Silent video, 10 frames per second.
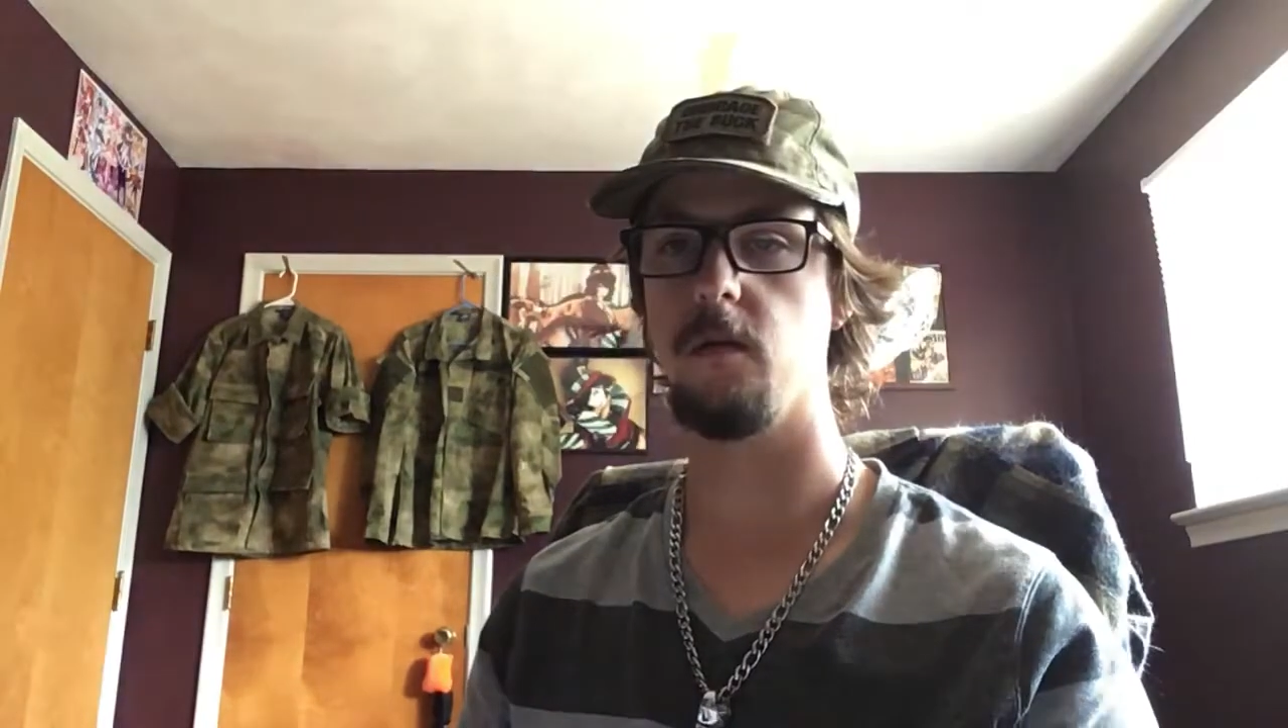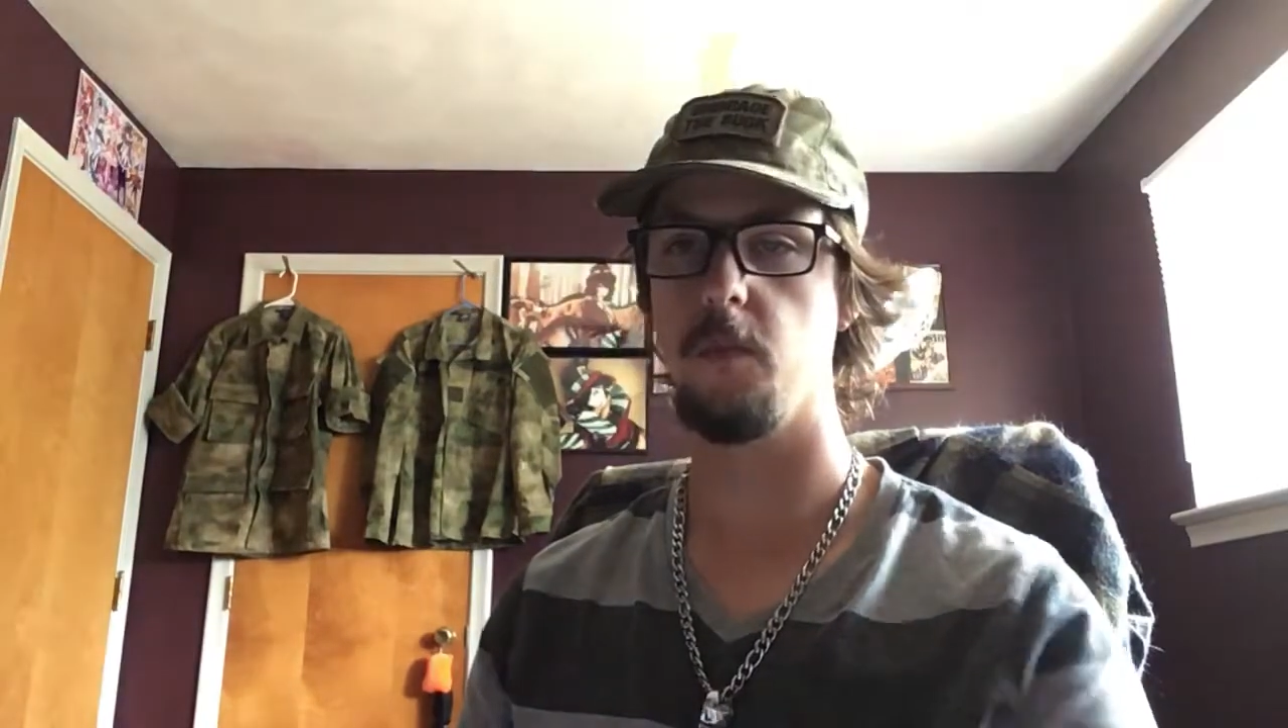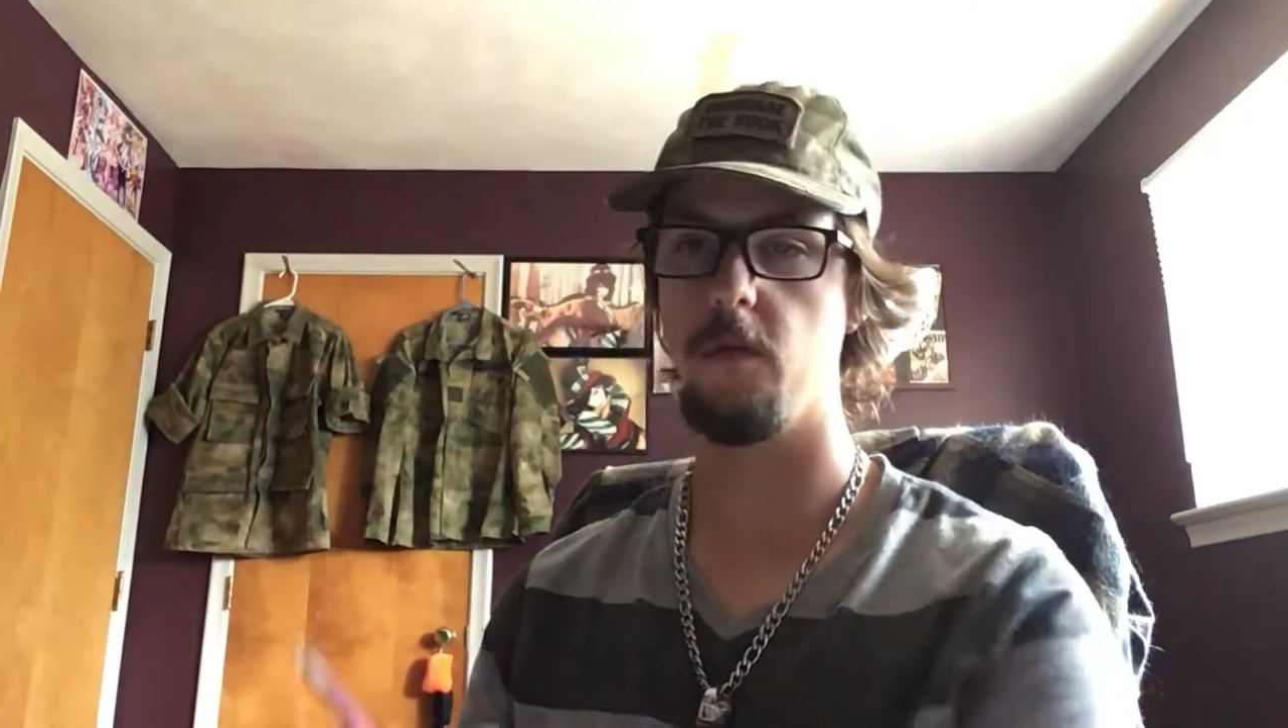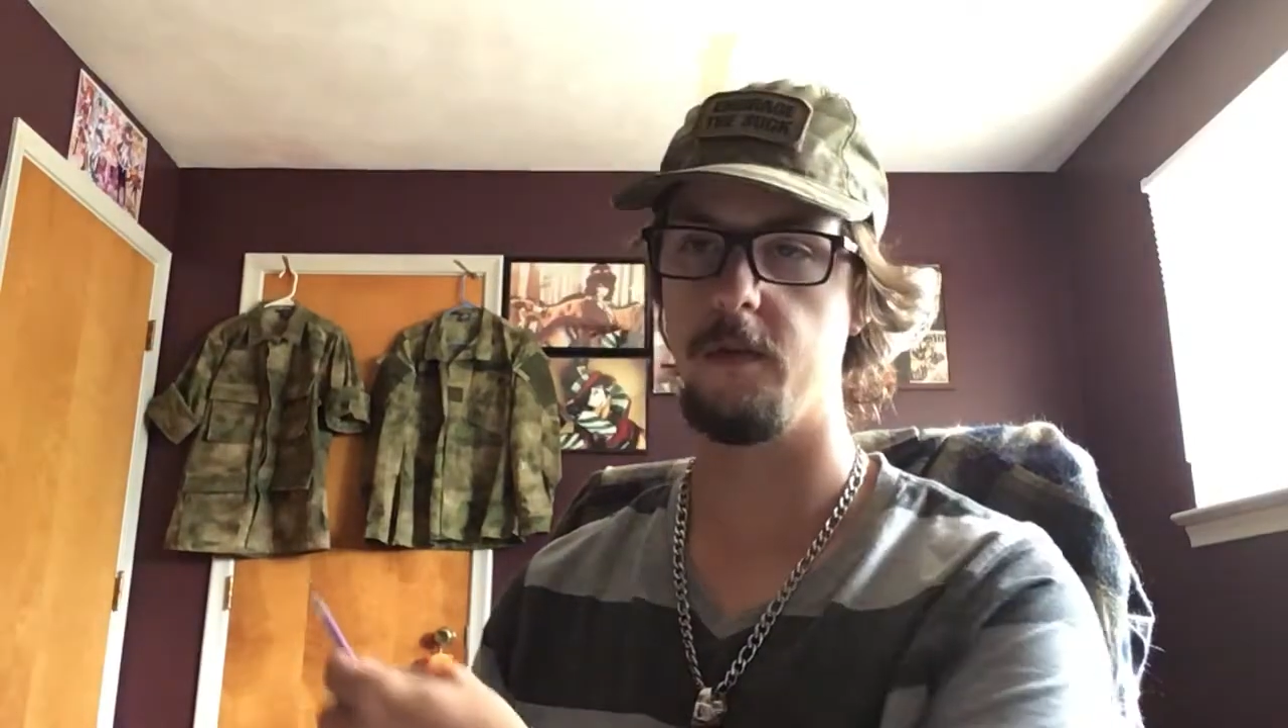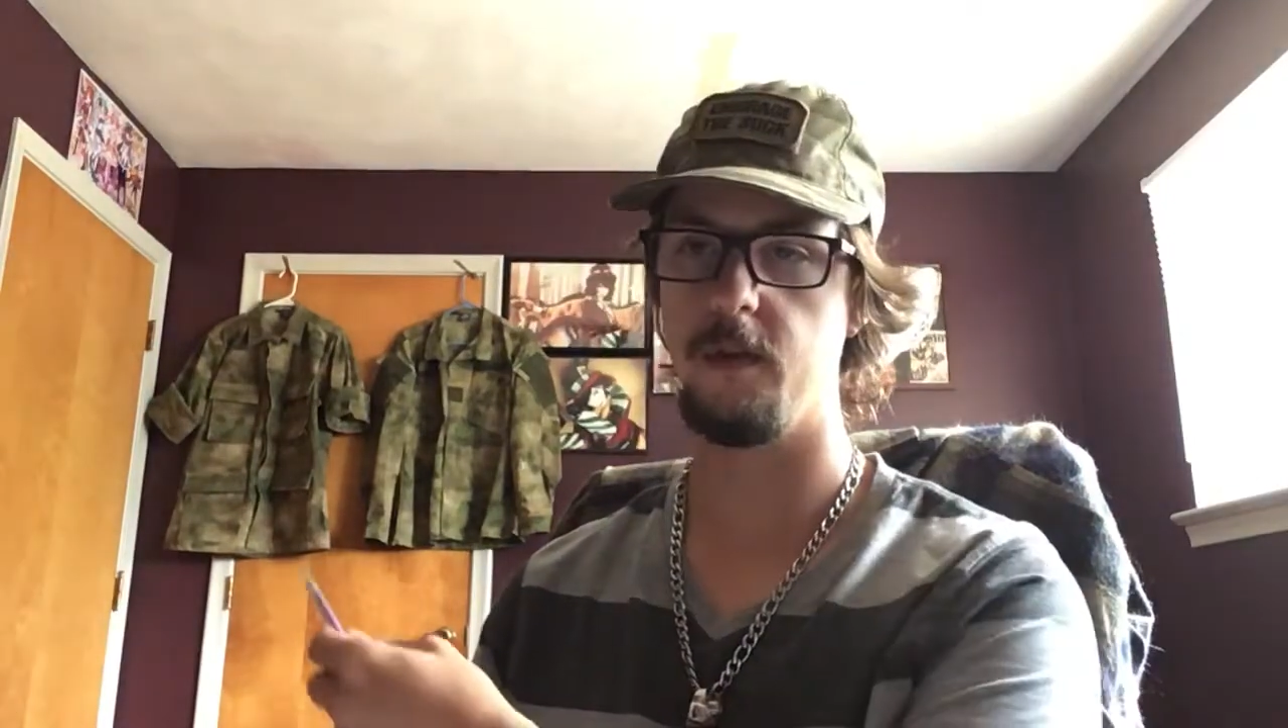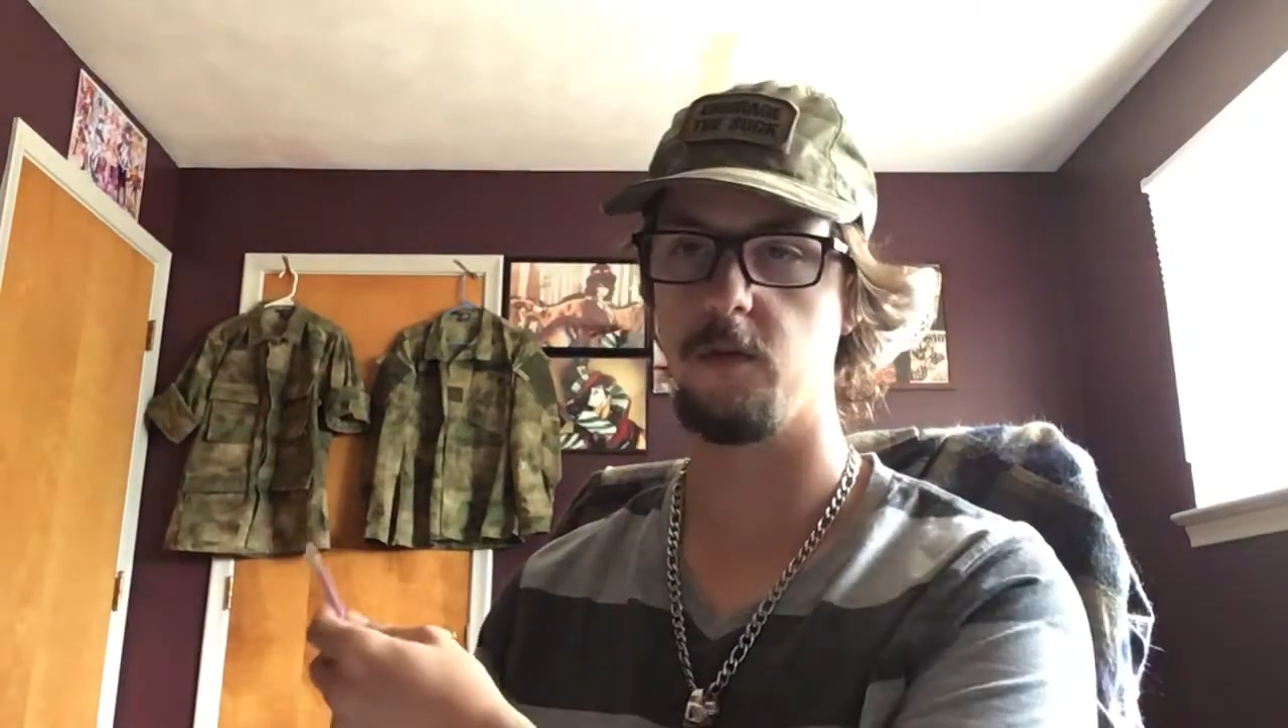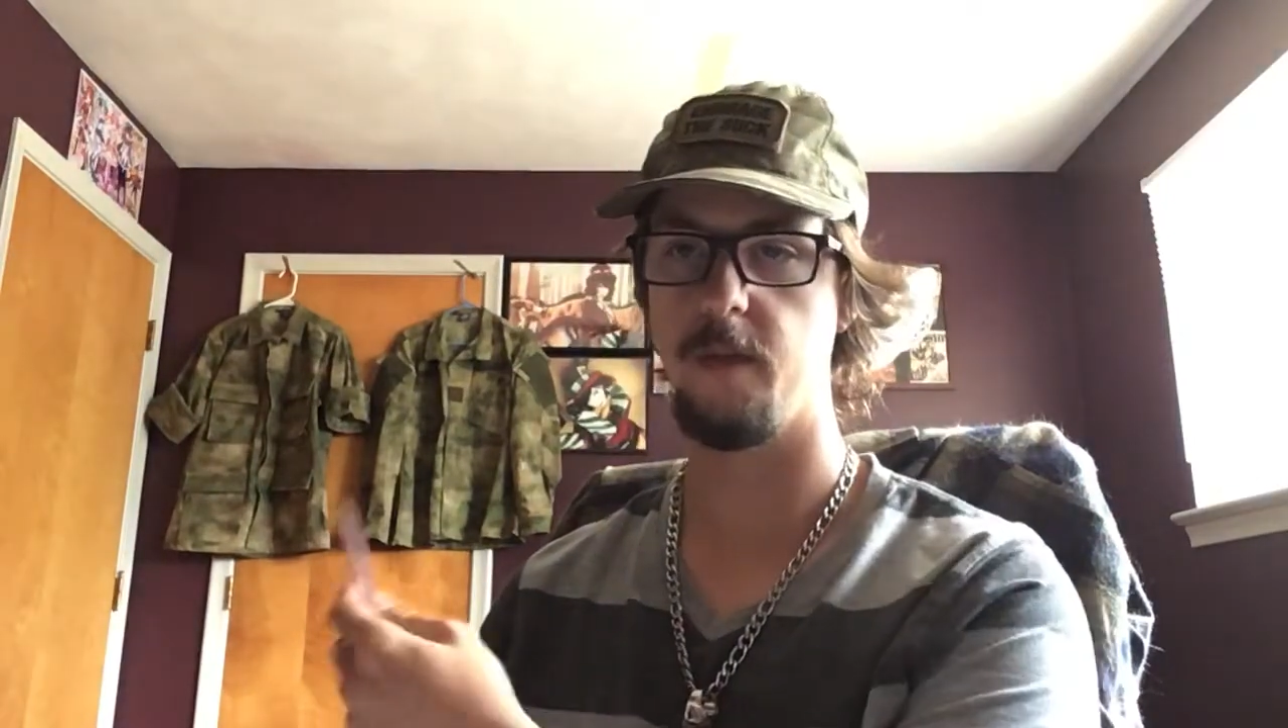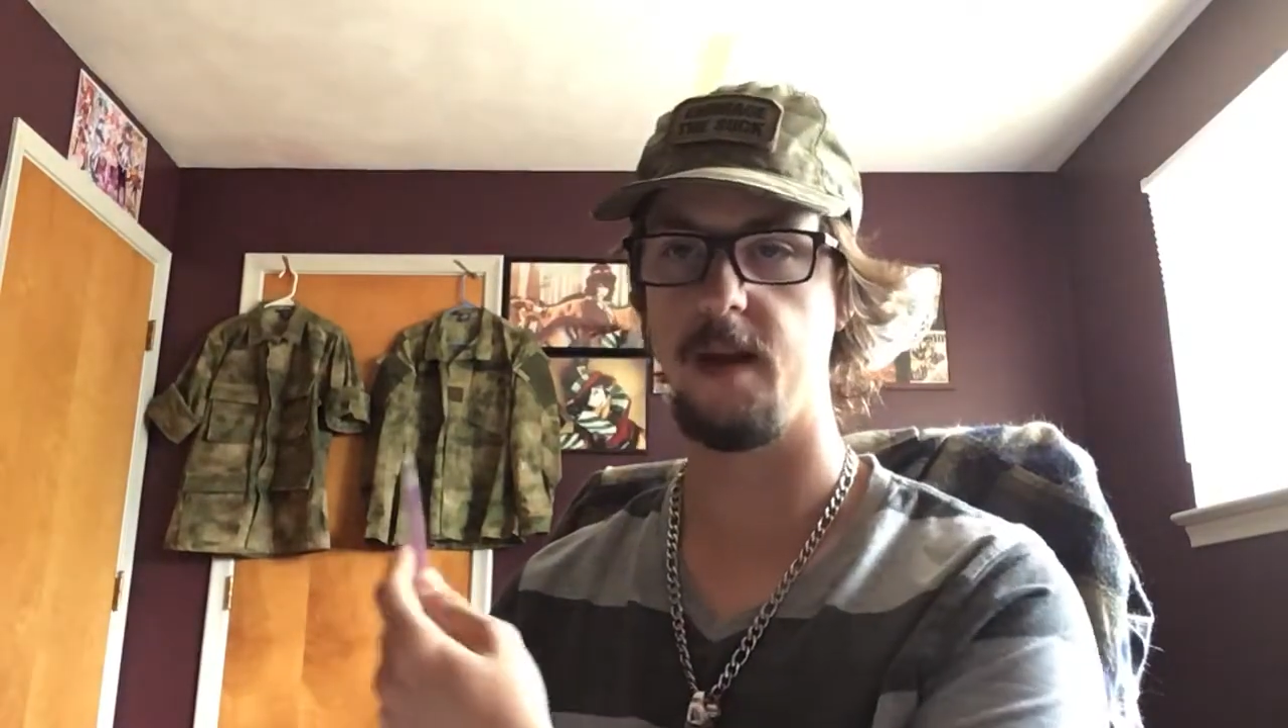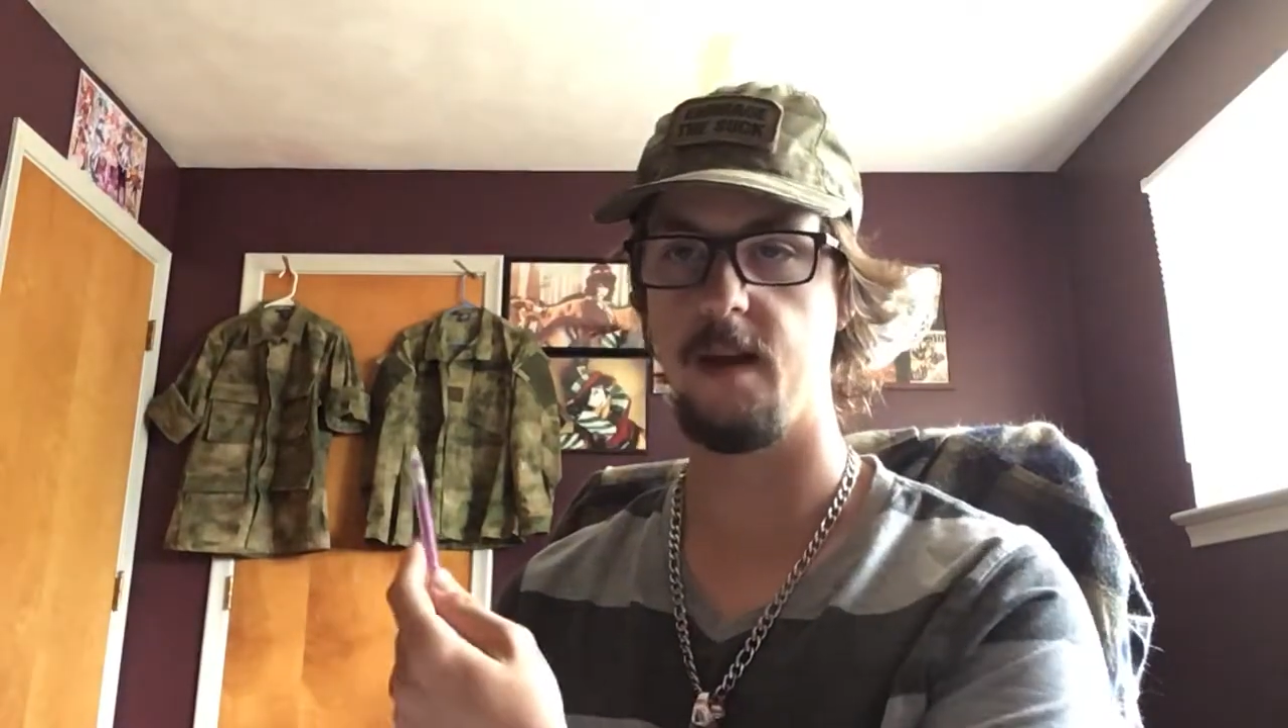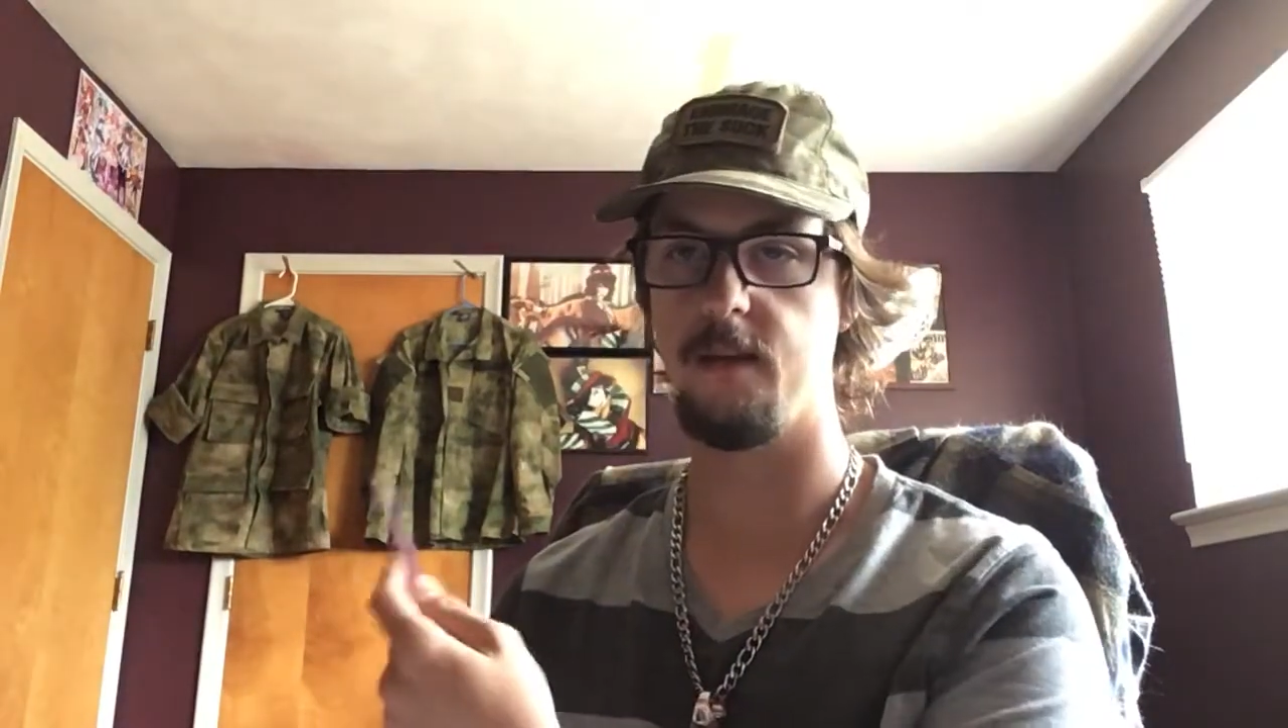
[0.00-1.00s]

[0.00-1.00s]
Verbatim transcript: Both of these are made out